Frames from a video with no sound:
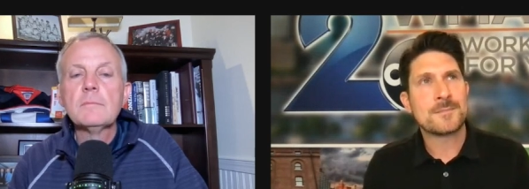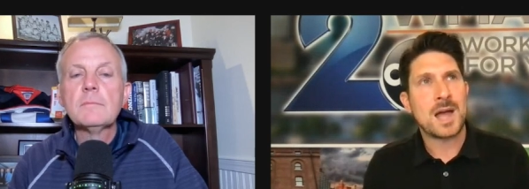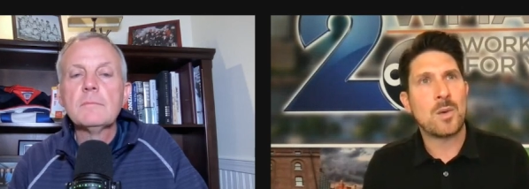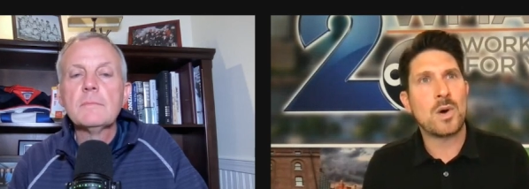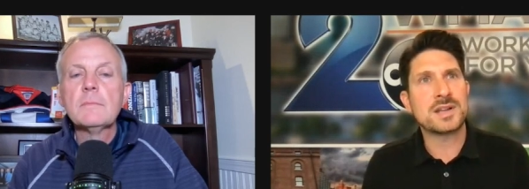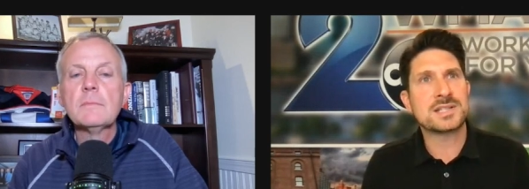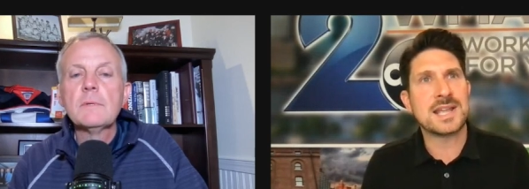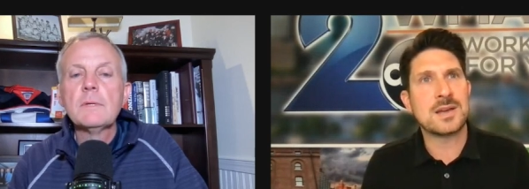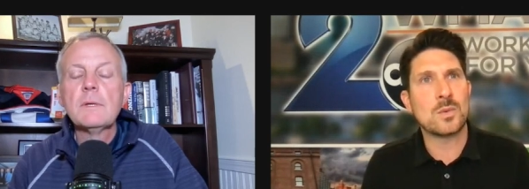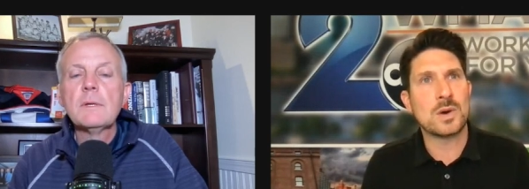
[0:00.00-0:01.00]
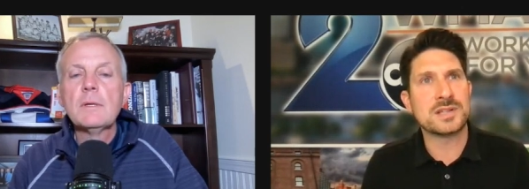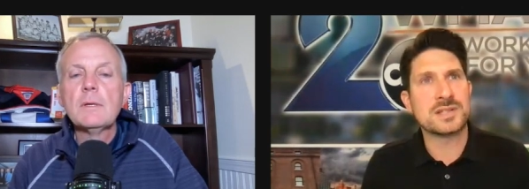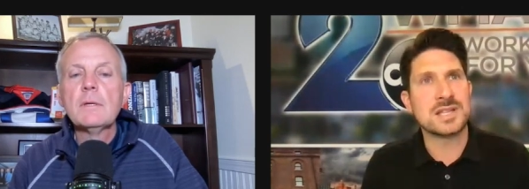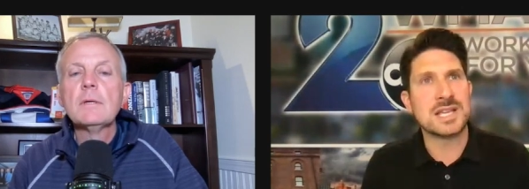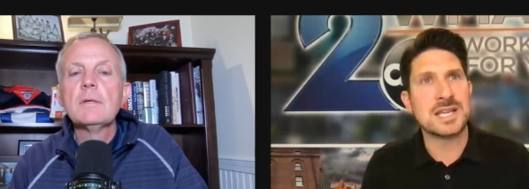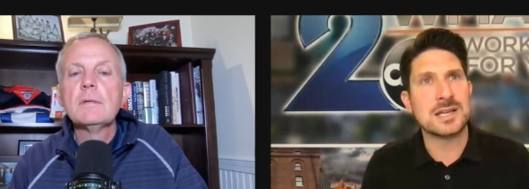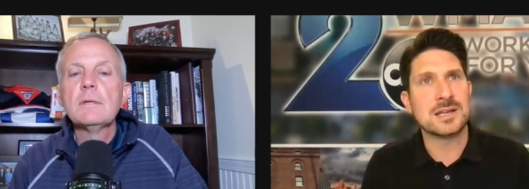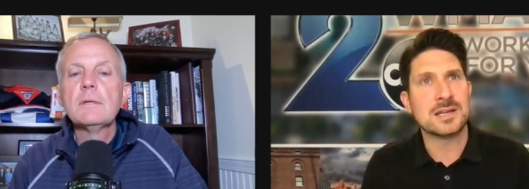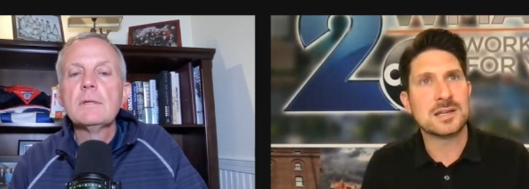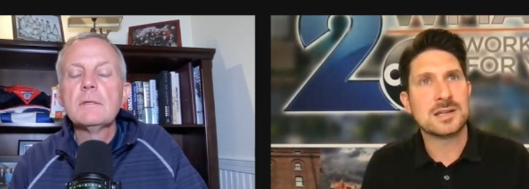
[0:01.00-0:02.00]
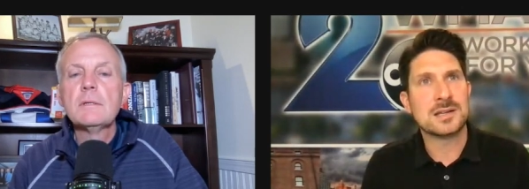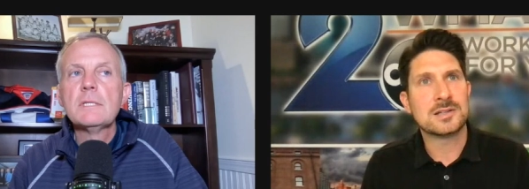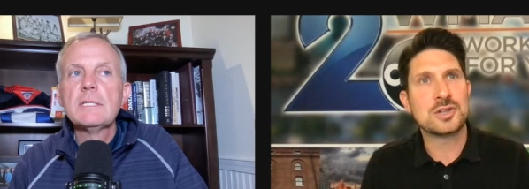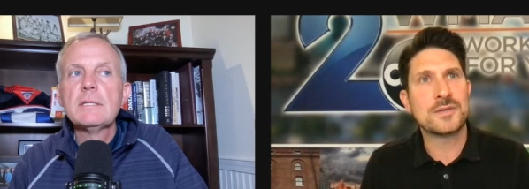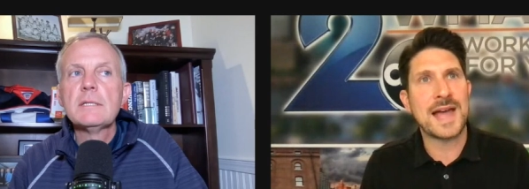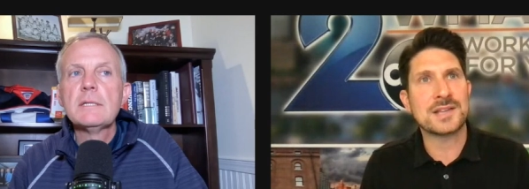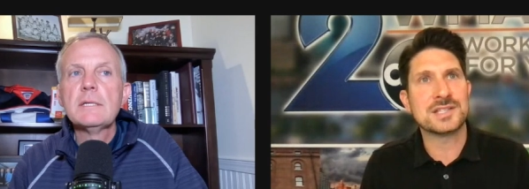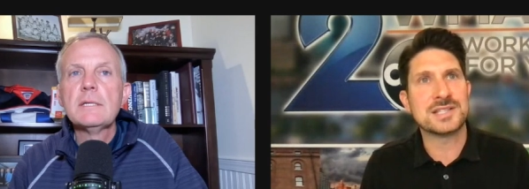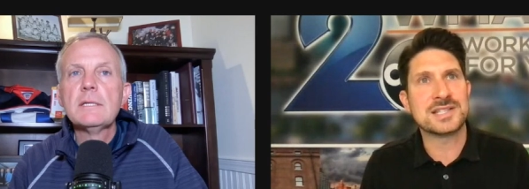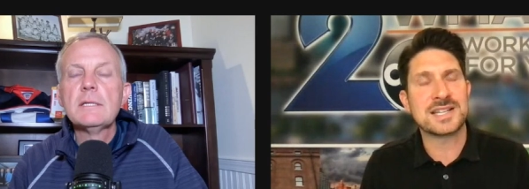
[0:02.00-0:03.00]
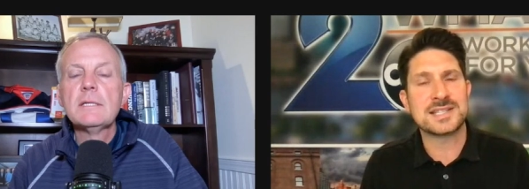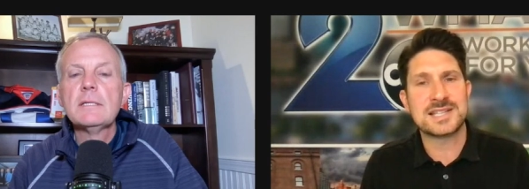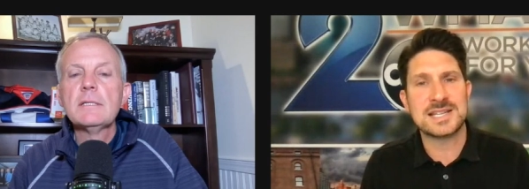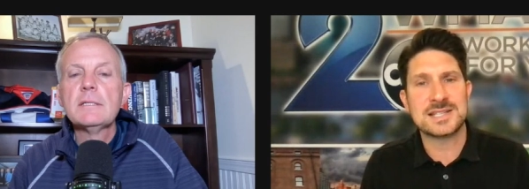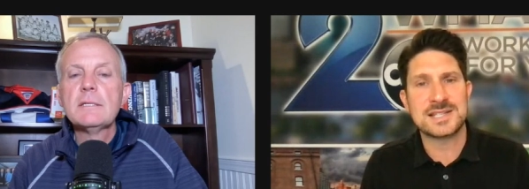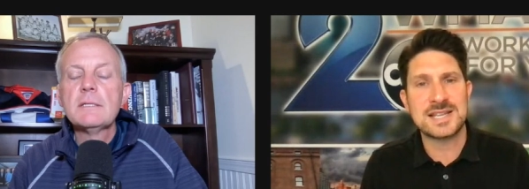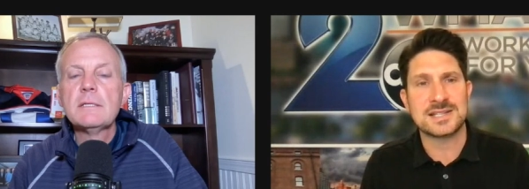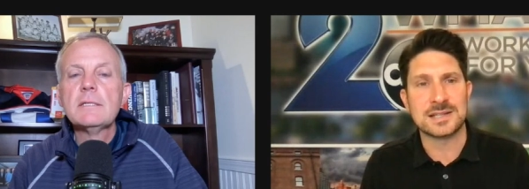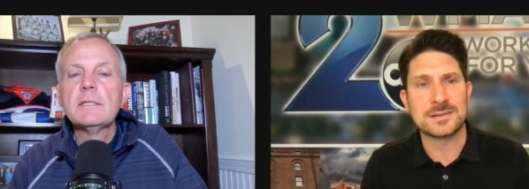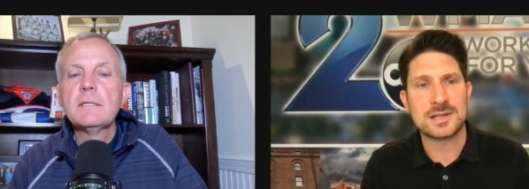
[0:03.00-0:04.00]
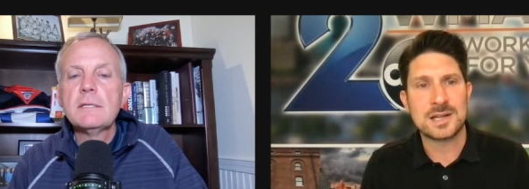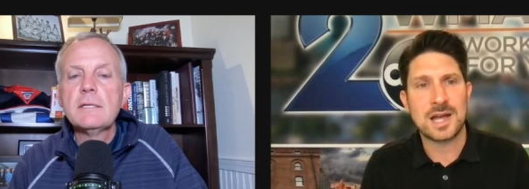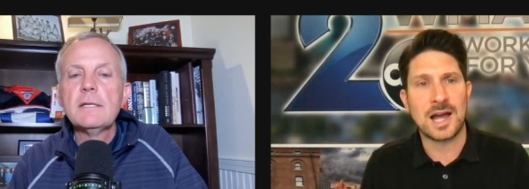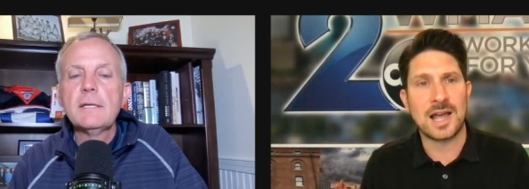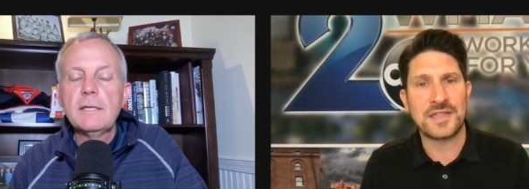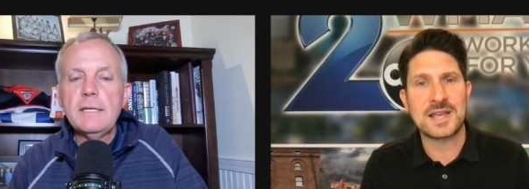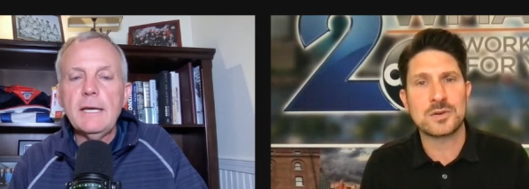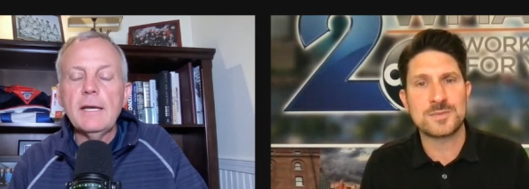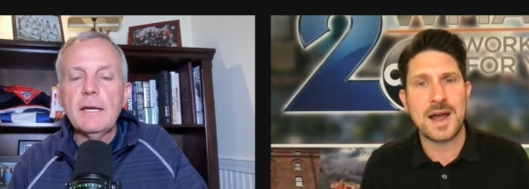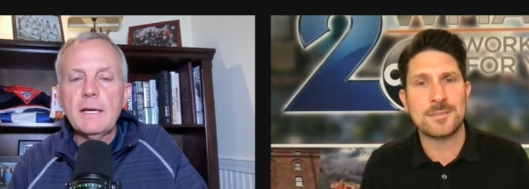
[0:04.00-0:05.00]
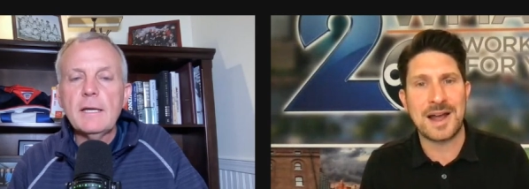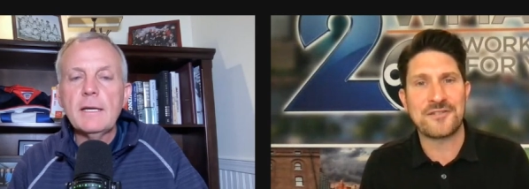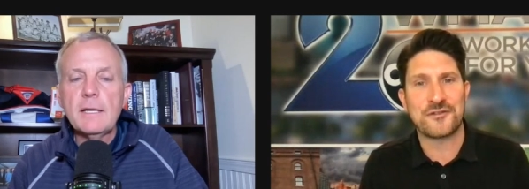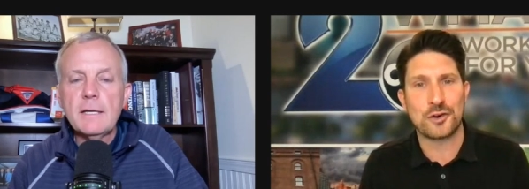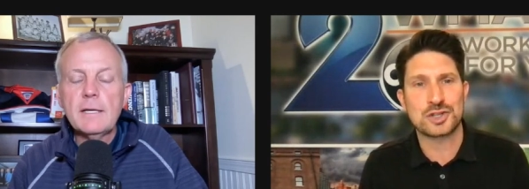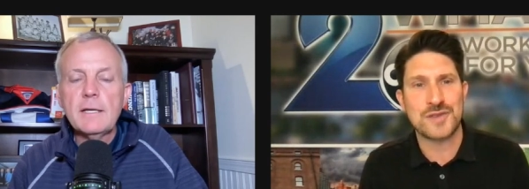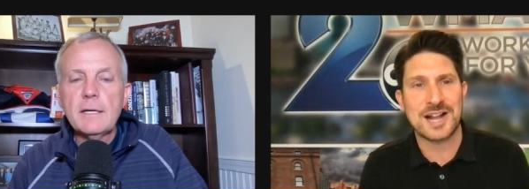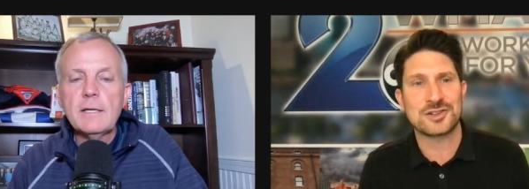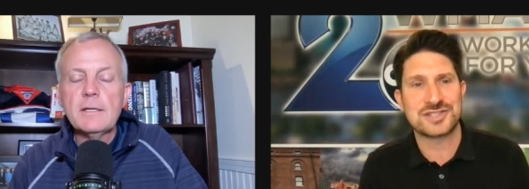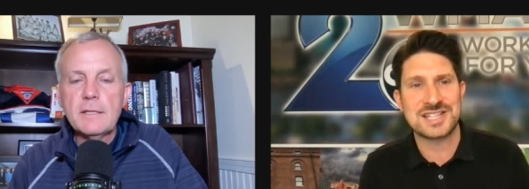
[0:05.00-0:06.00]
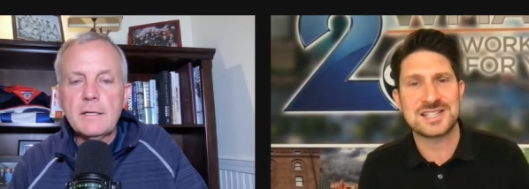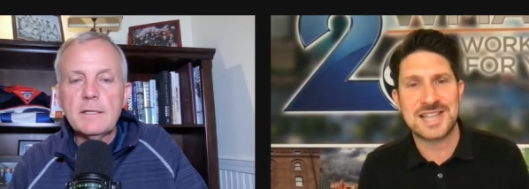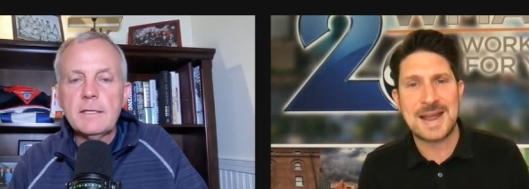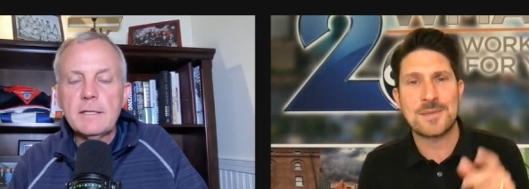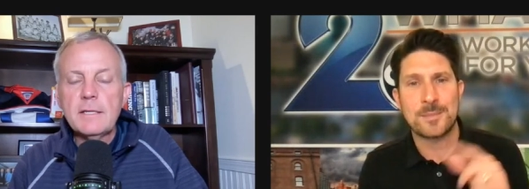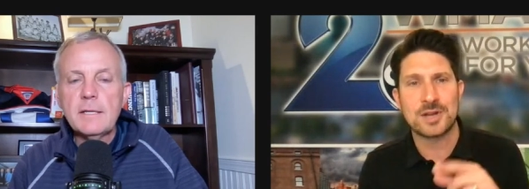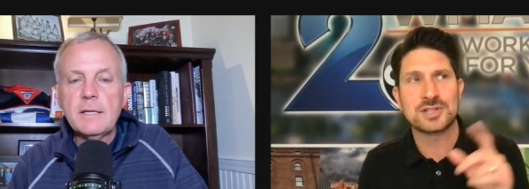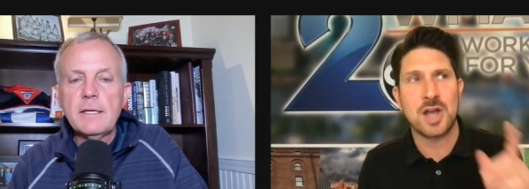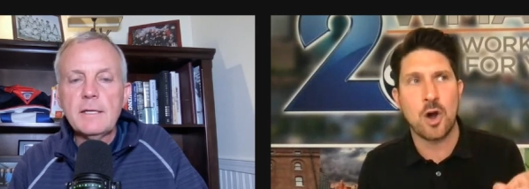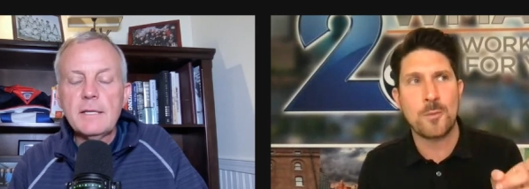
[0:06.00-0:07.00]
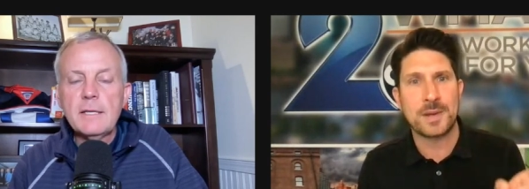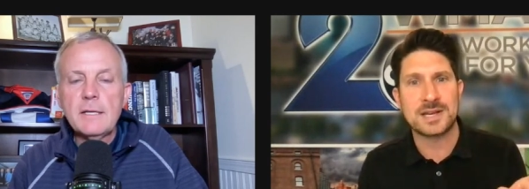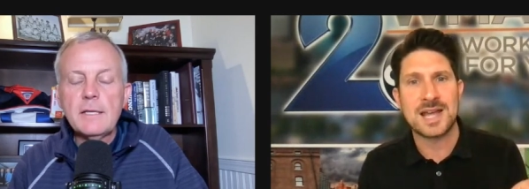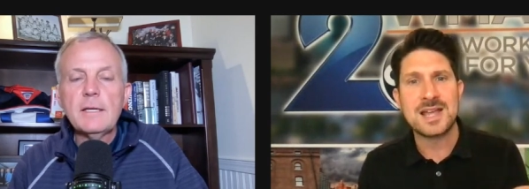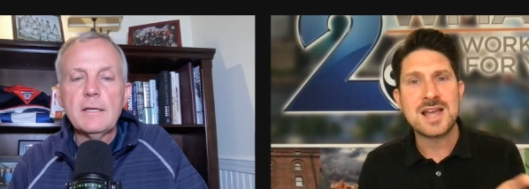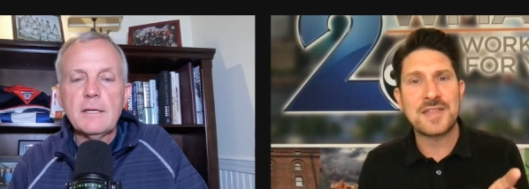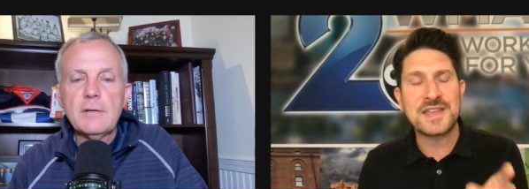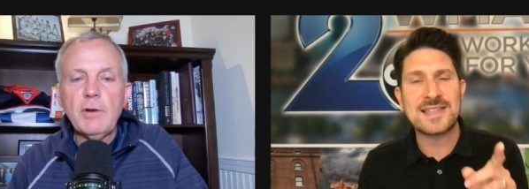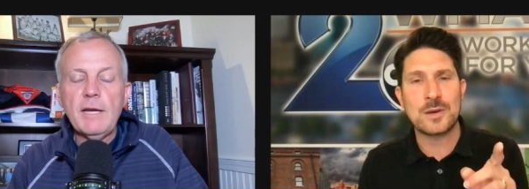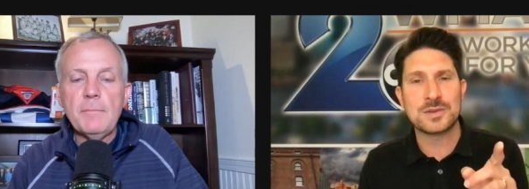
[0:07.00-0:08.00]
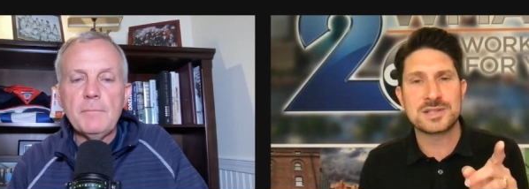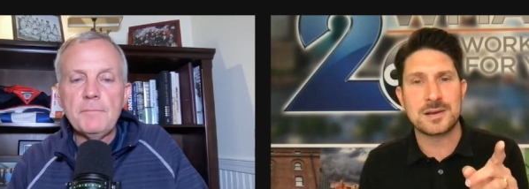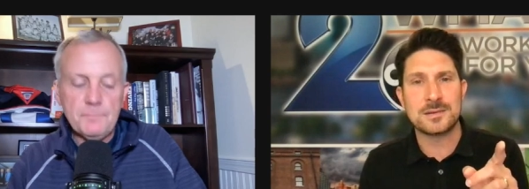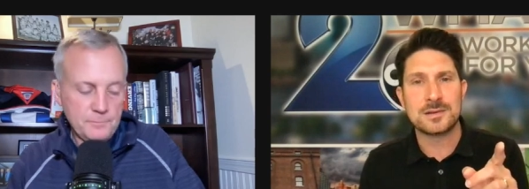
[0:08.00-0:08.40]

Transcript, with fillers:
Speaker 1: I want to say it was the 2016 season. Uh, I think it was my my first regular season game. The Bills opened. I think right. that was the.